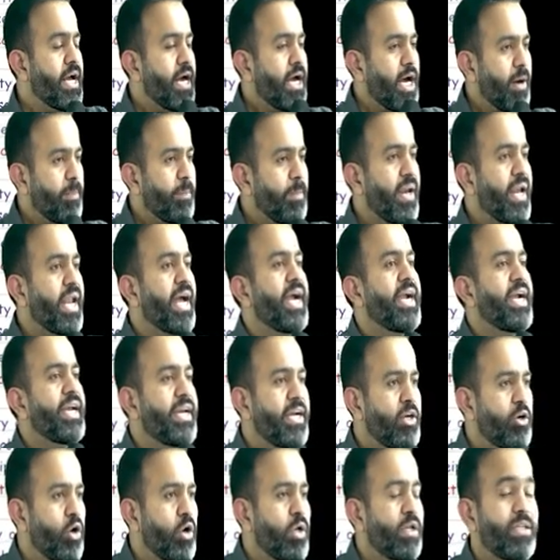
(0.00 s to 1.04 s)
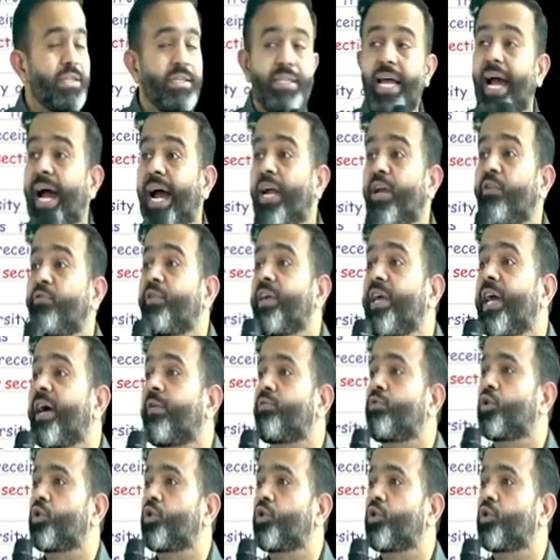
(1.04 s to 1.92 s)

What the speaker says: applied and all that we have